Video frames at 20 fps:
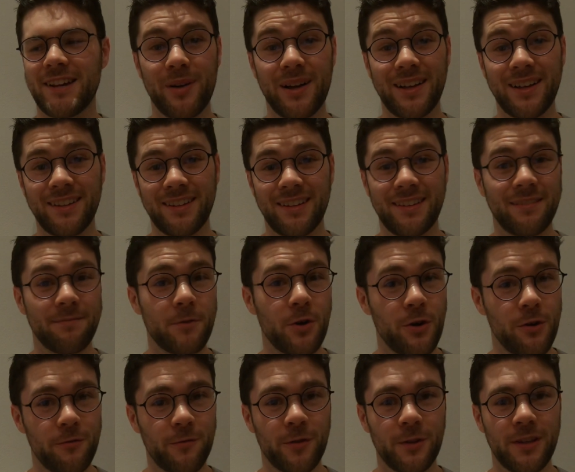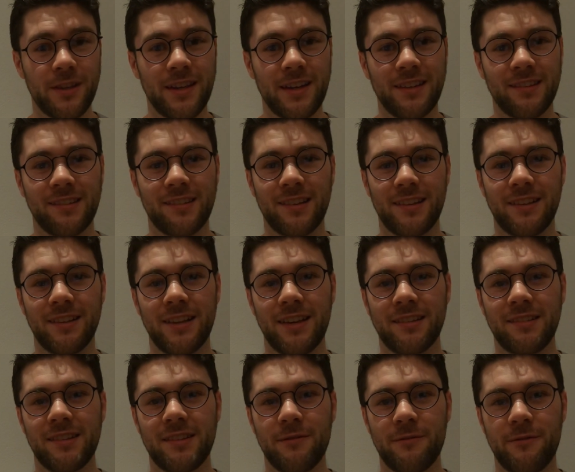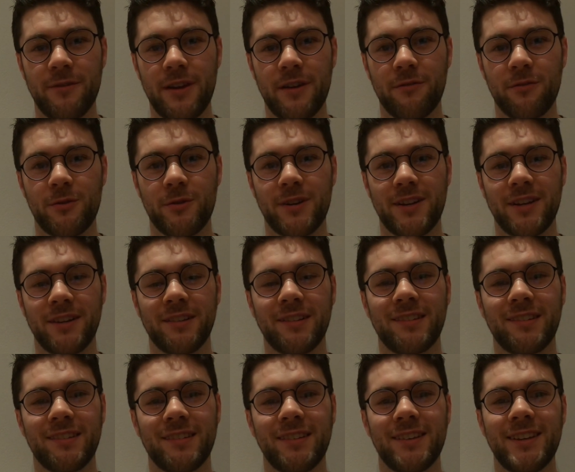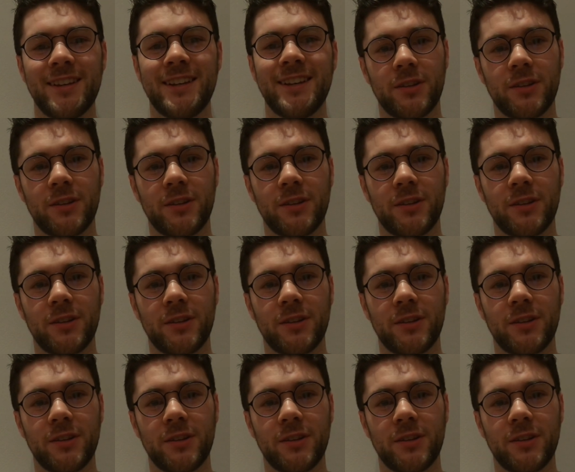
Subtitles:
but hopefully that's a lesson for everyone else.